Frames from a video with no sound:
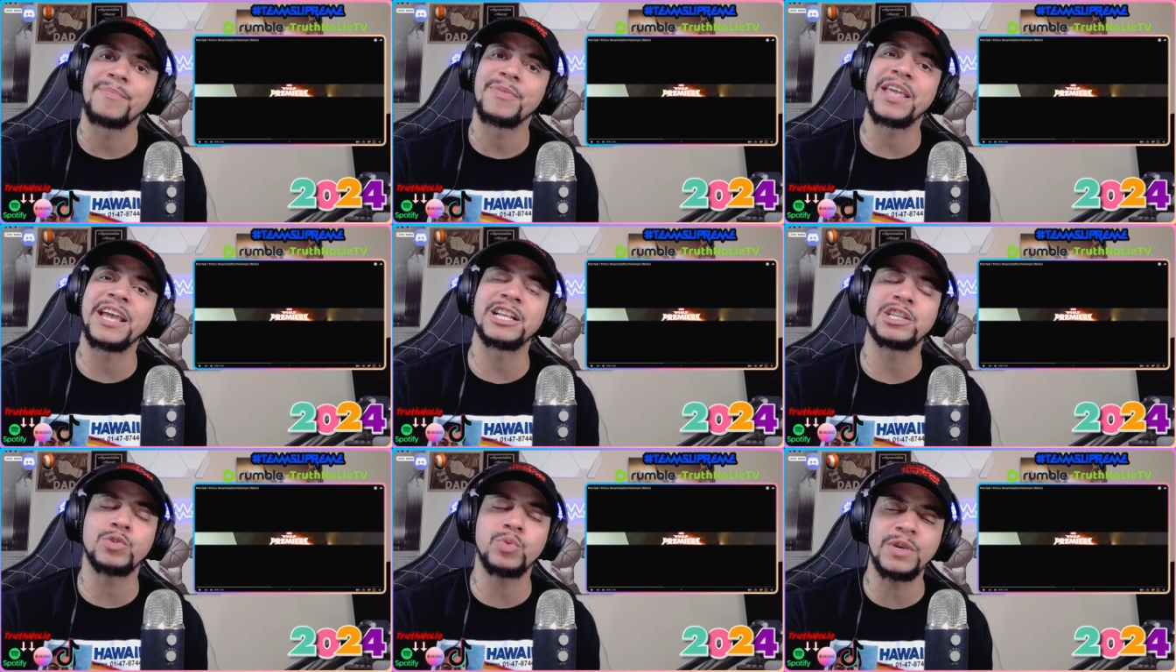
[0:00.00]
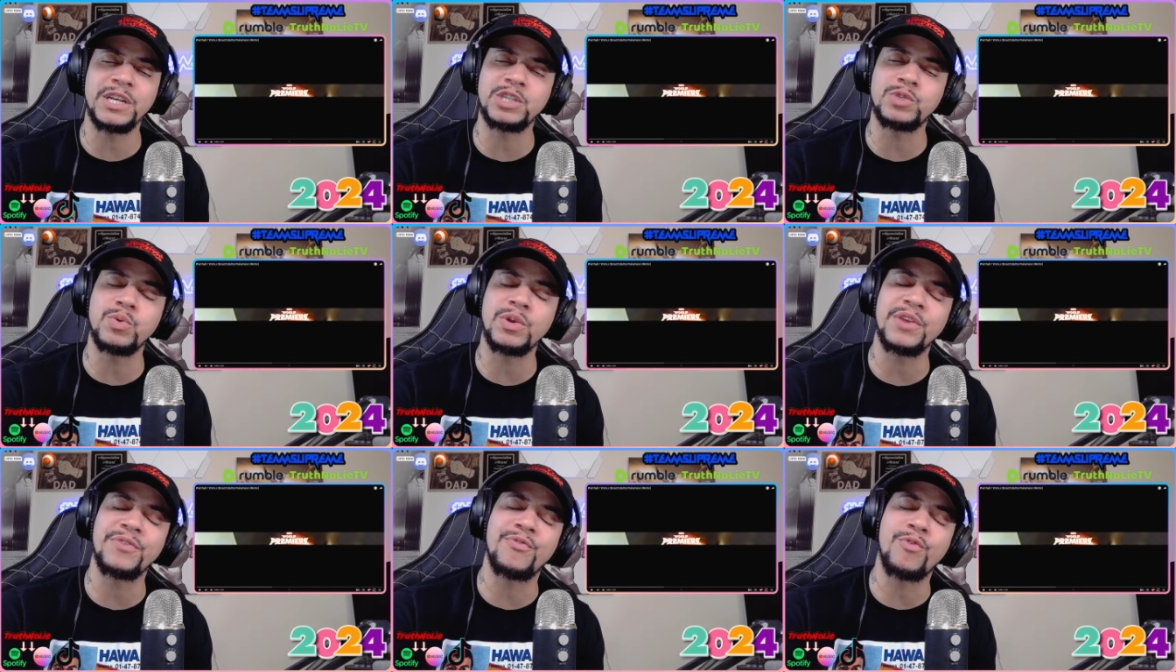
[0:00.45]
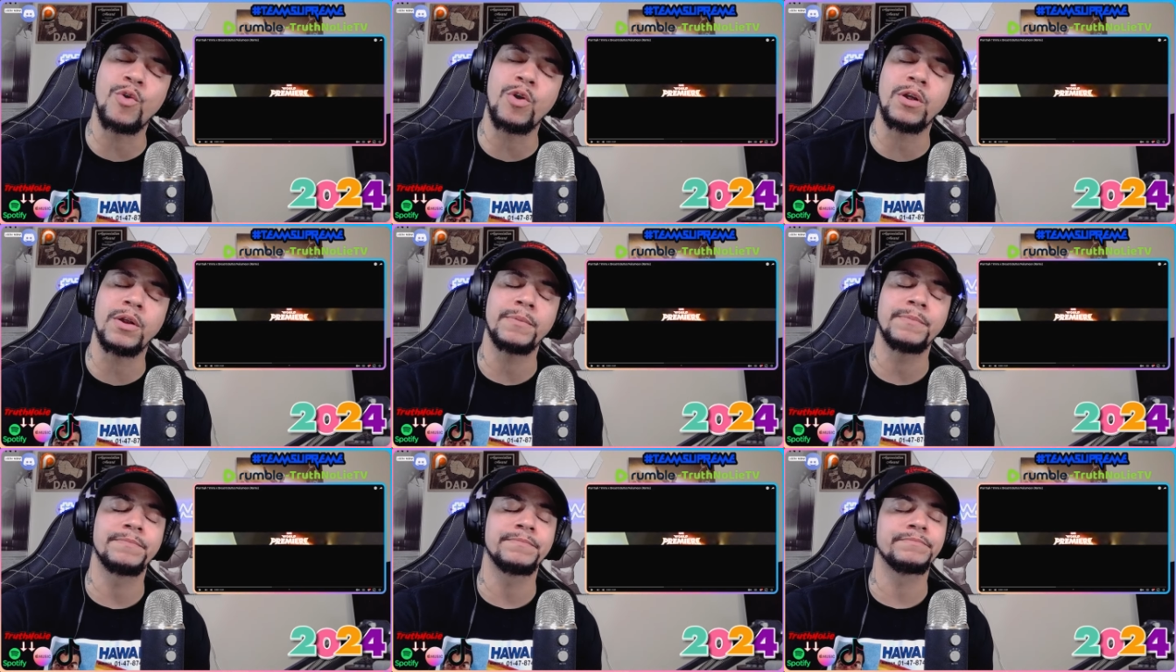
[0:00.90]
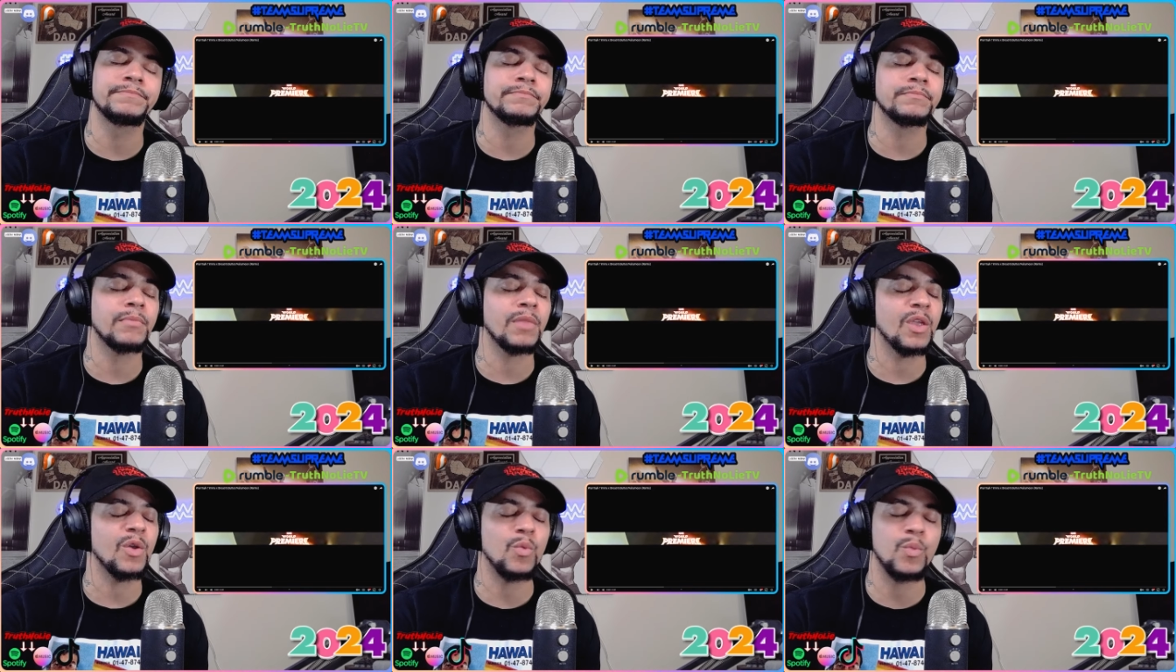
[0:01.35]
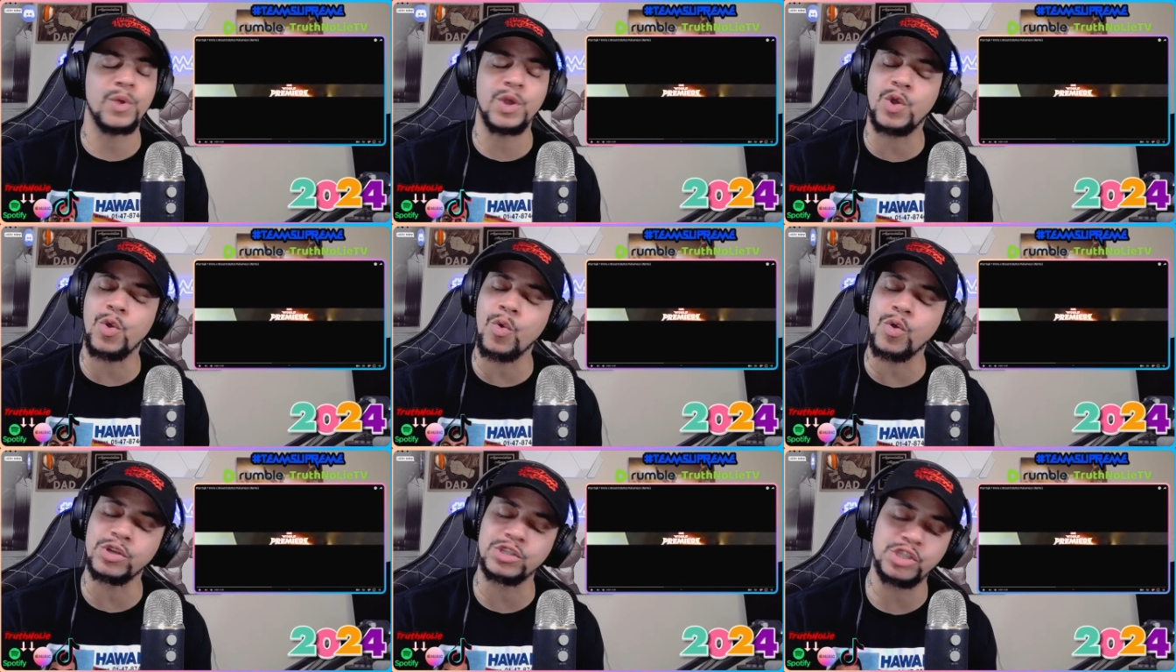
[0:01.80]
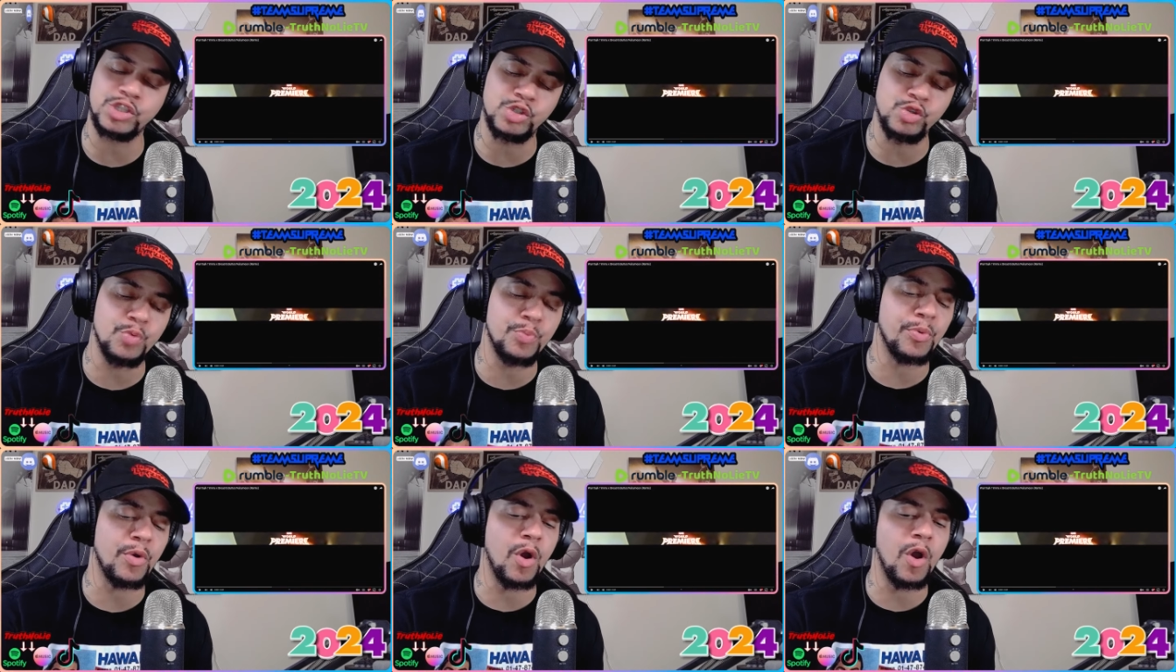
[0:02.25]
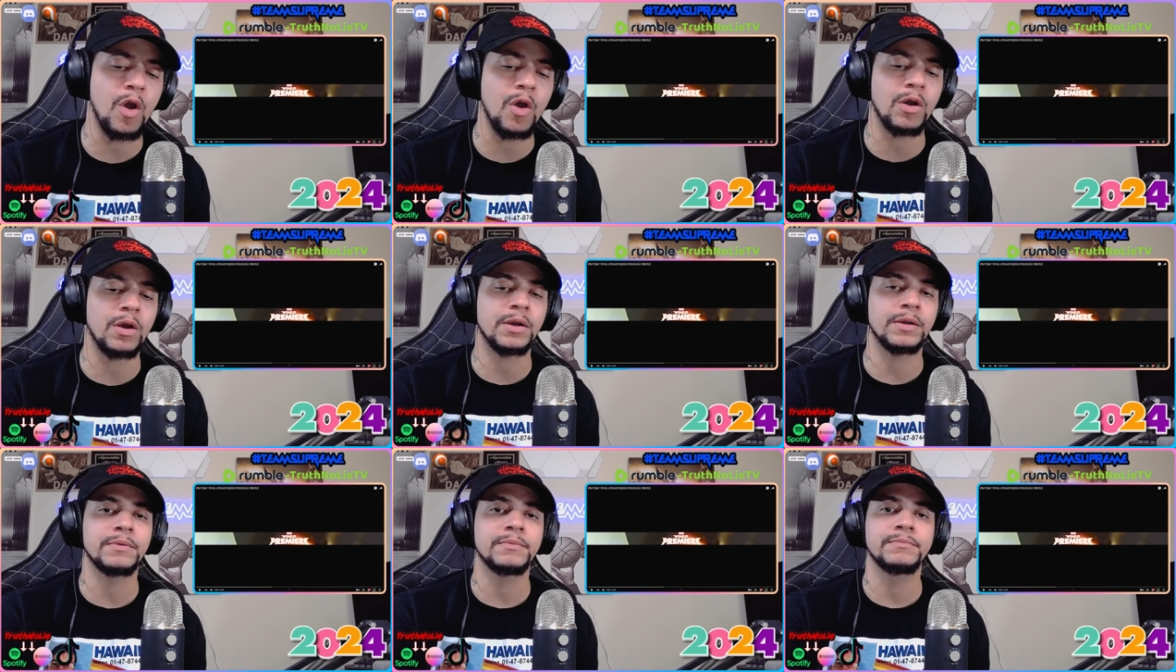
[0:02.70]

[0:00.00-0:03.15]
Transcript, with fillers: In 2024, we going super hard.